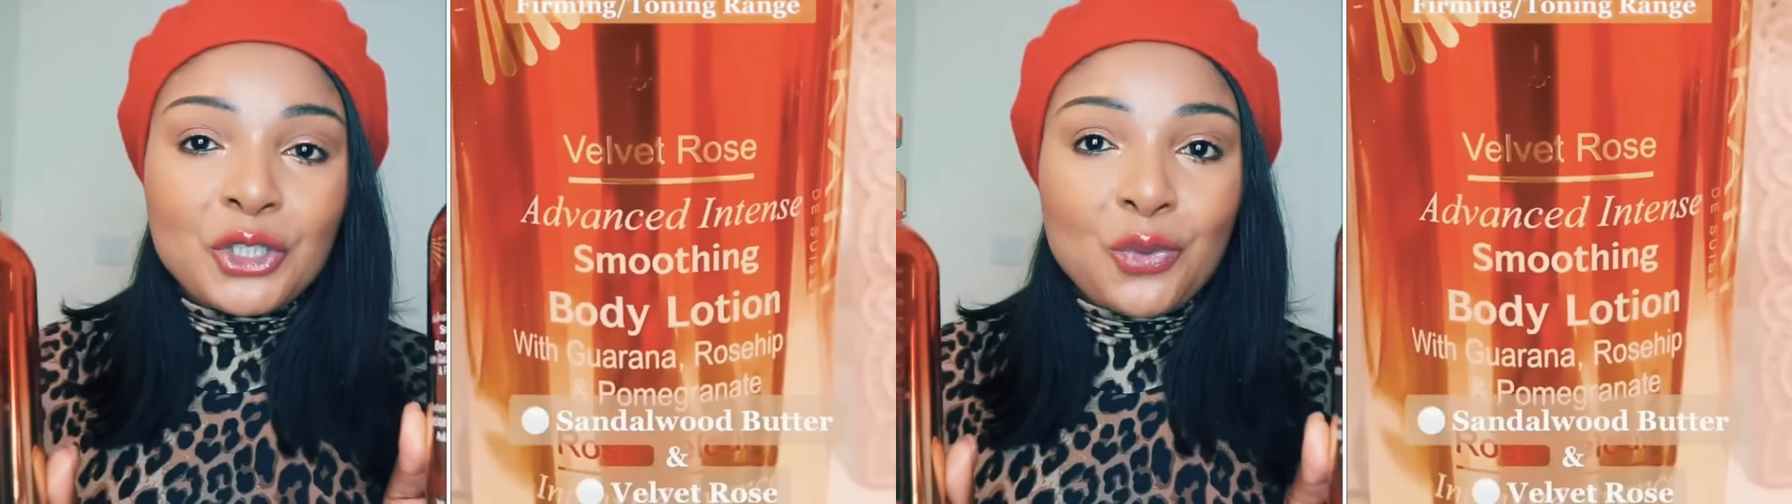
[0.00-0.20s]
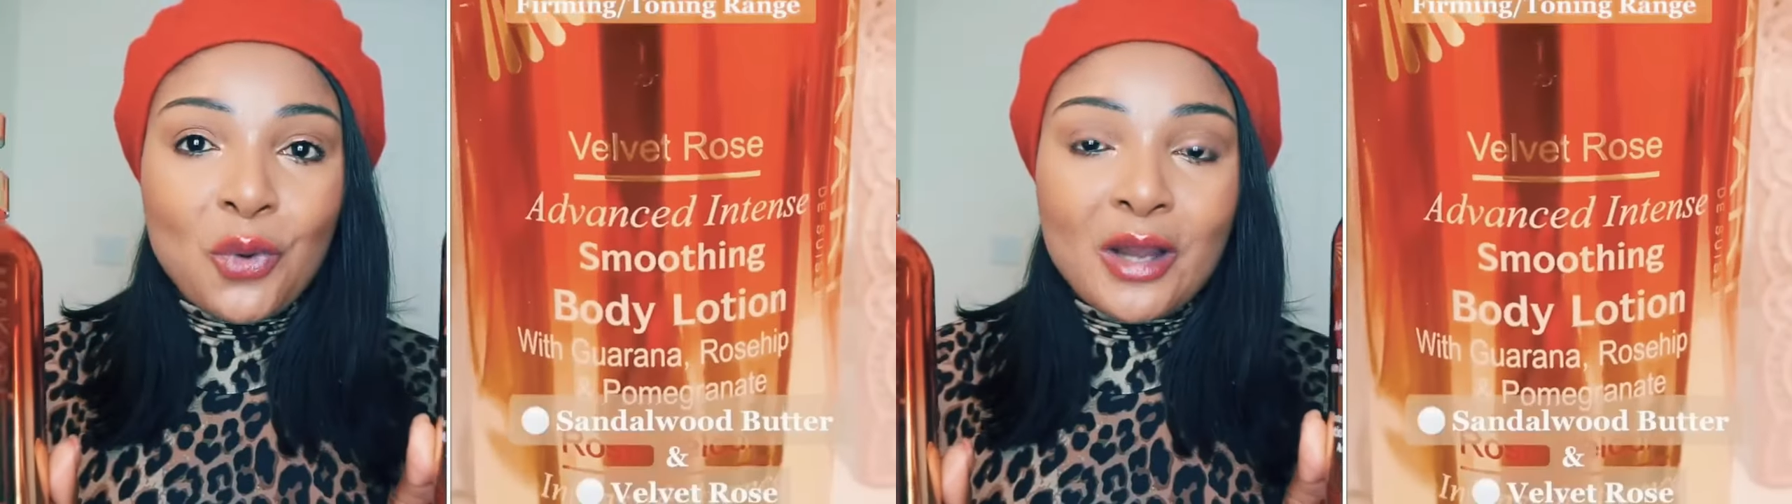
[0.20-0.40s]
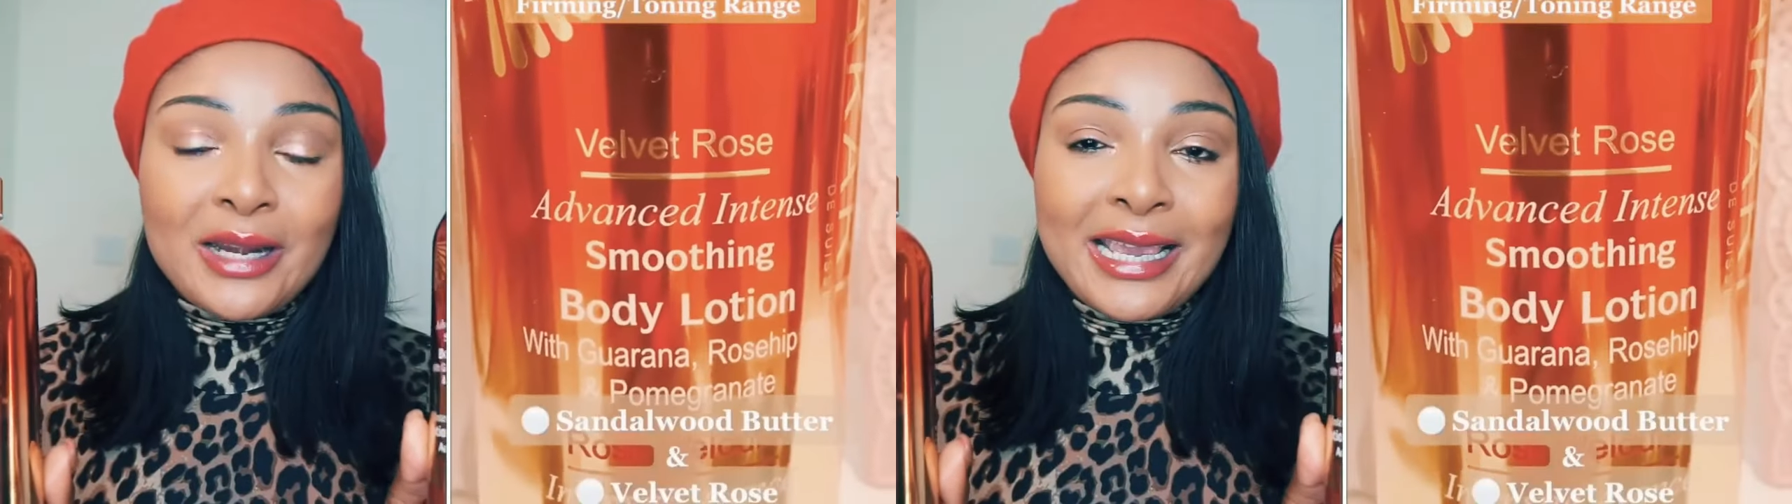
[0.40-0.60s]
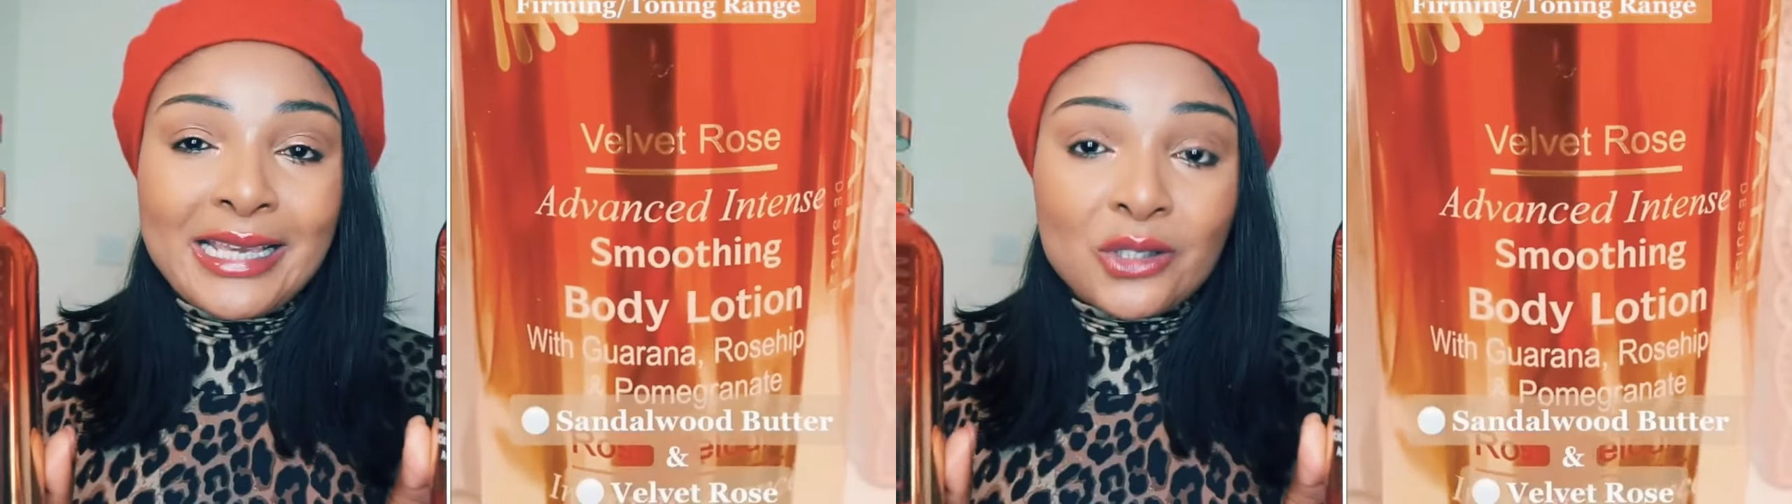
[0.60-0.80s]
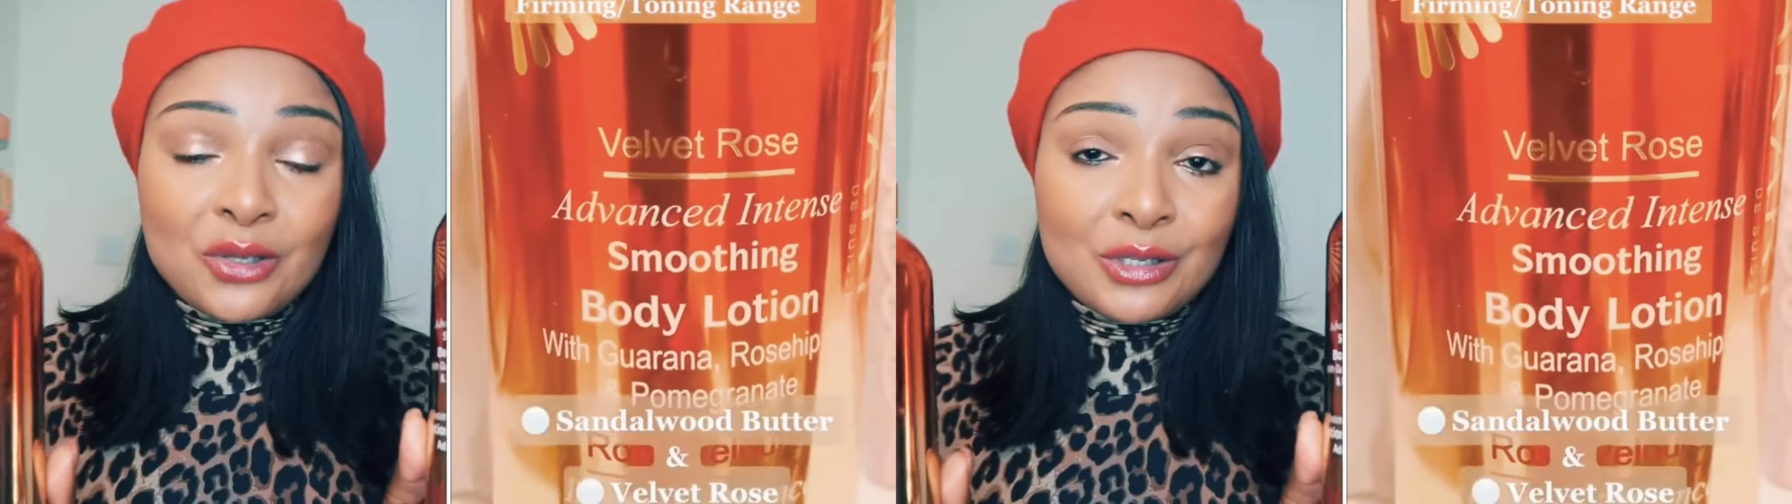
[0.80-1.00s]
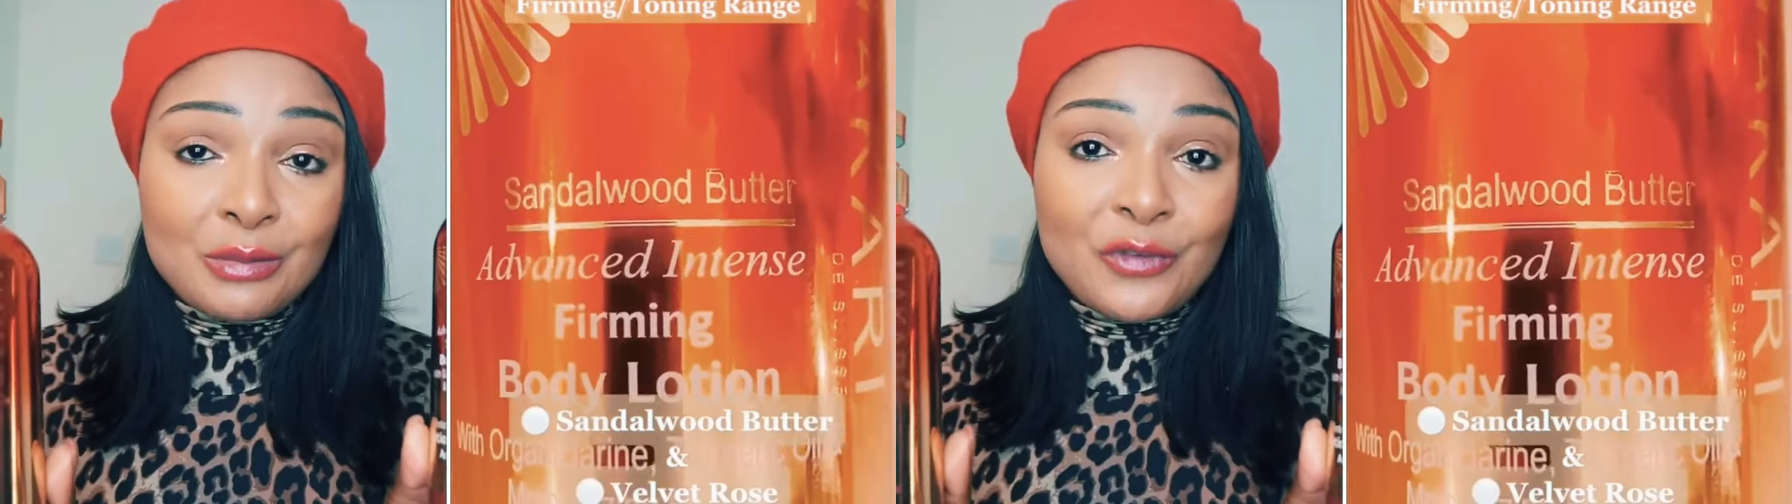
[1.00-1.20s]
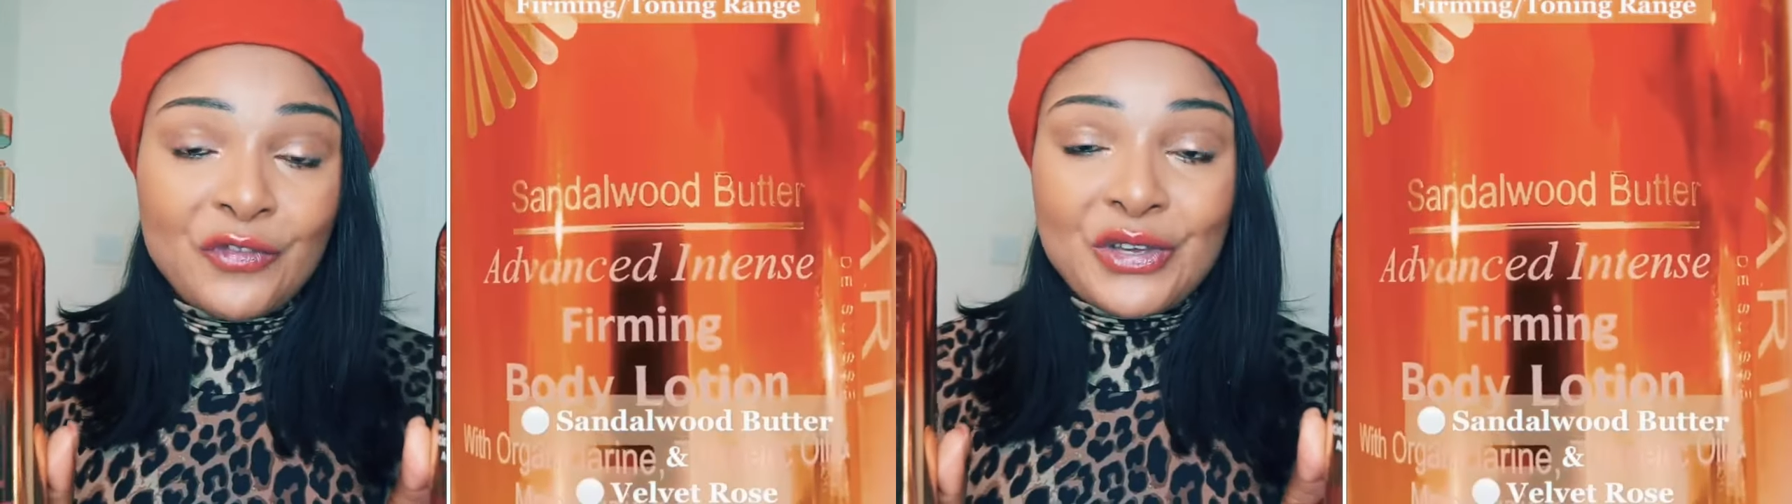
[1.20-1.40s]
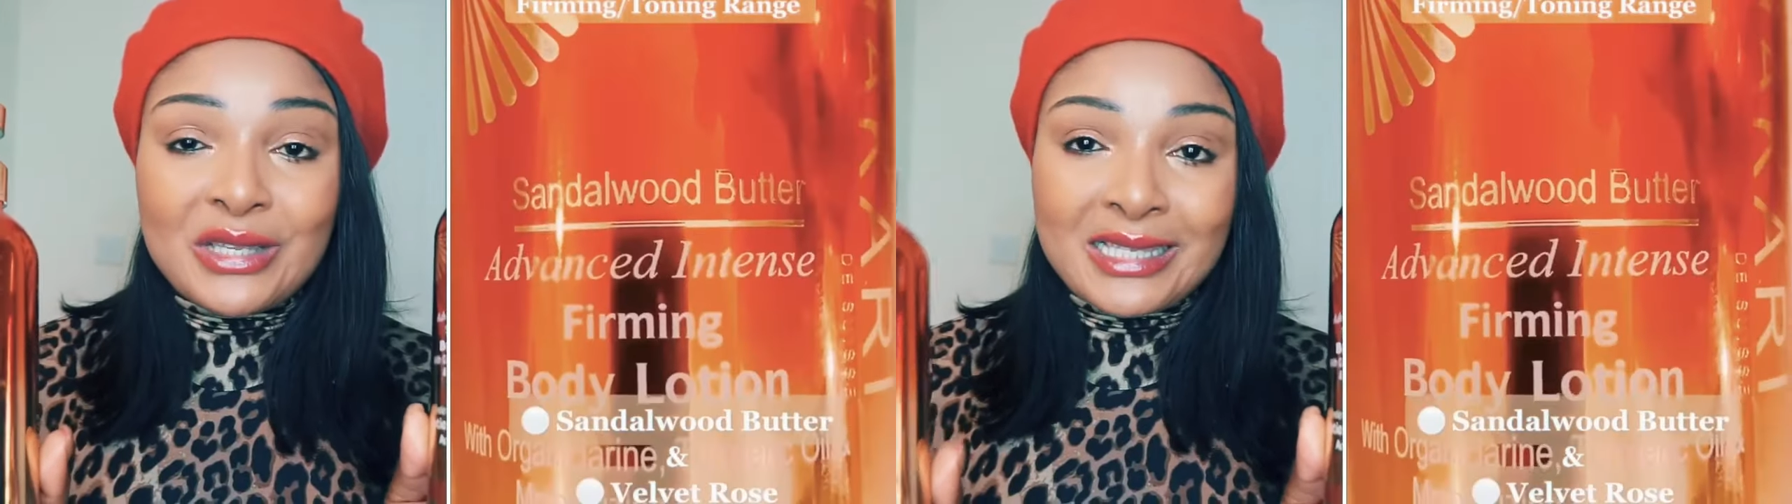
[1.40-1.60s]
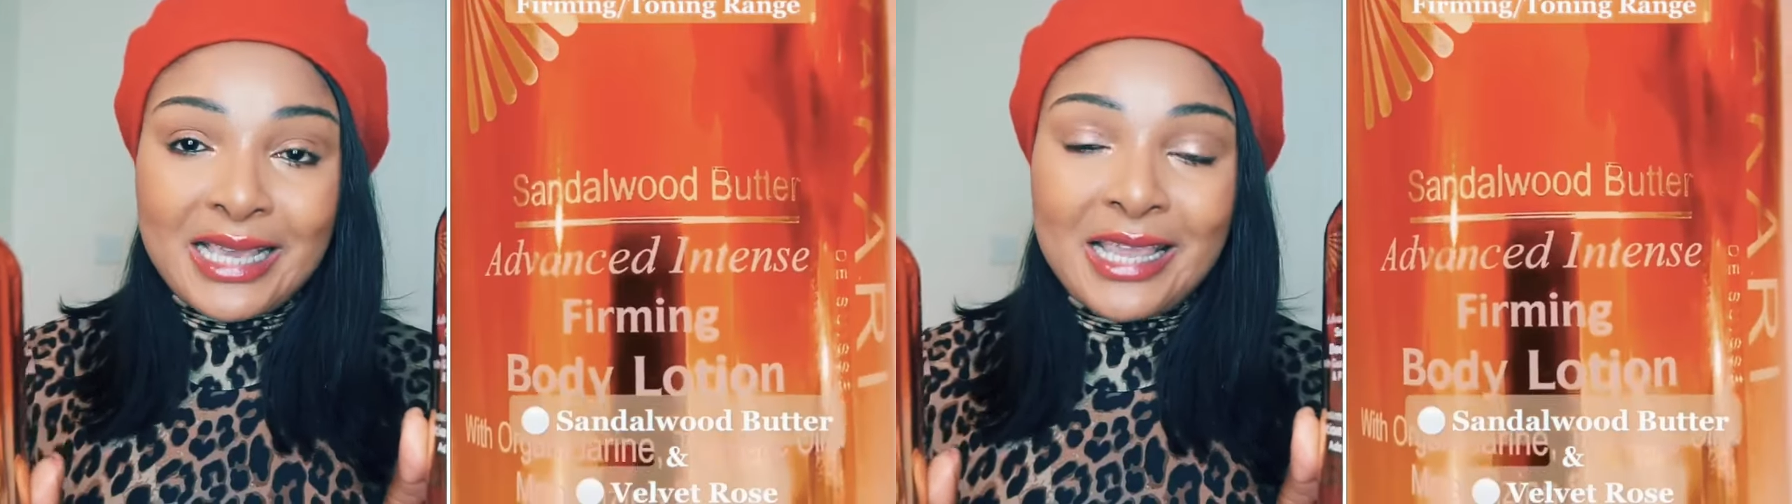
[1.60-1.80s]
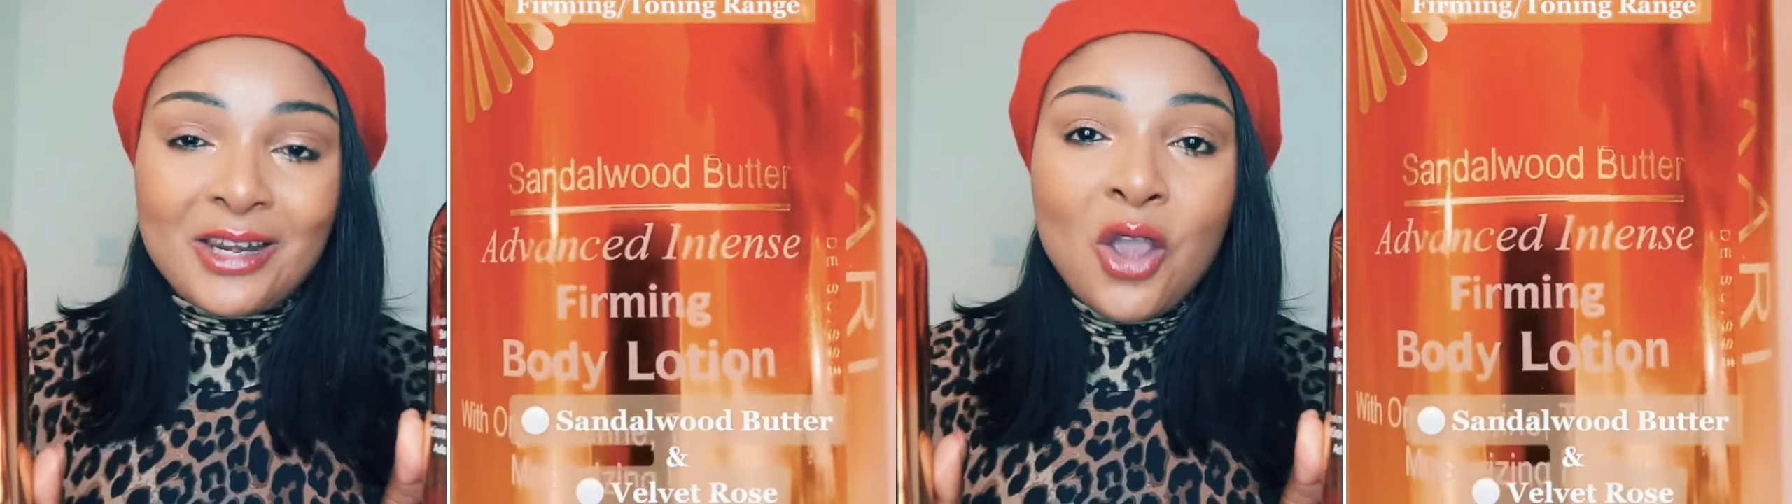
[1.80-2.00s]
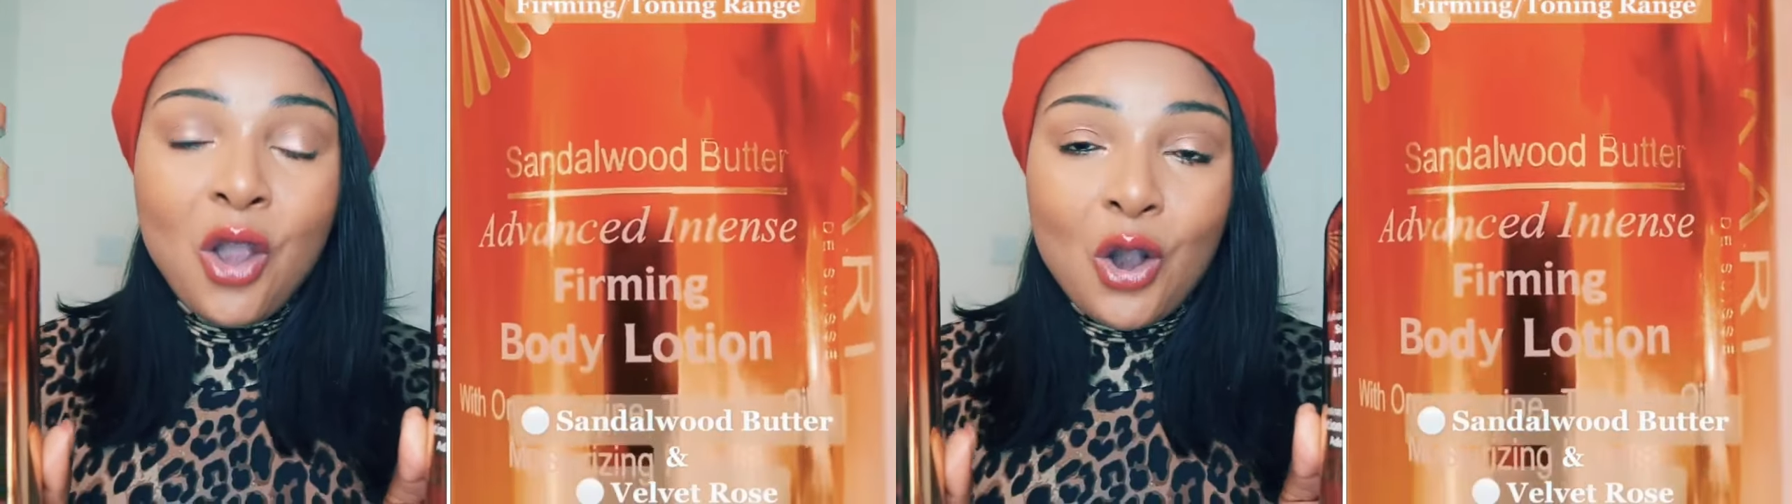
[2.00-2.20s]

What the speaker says: which one is suitable for your skin,